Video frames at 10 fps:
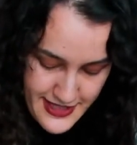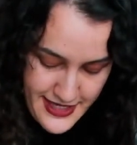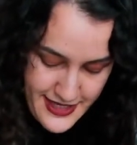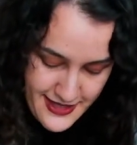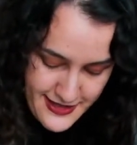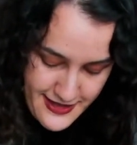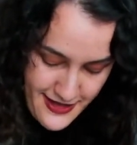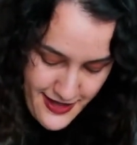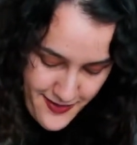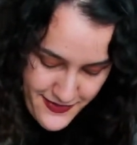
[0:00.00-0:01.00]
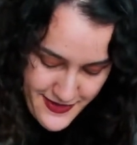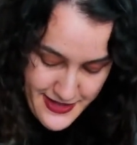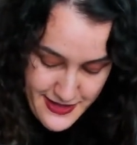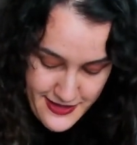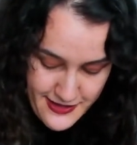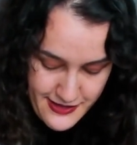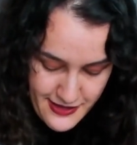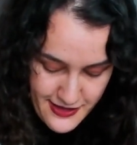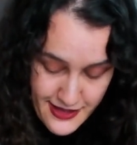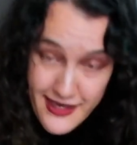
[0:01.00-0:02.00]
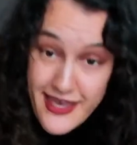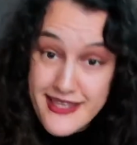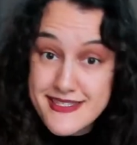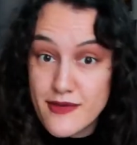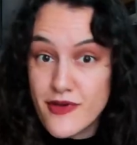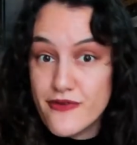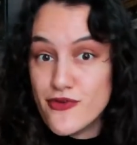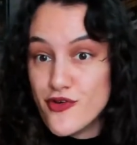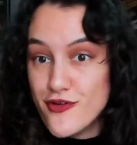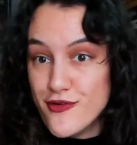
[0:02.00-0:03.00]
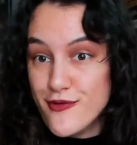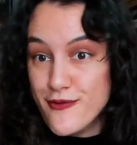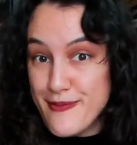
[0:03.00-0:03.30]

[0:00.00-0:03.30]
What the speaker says: And up. And some of you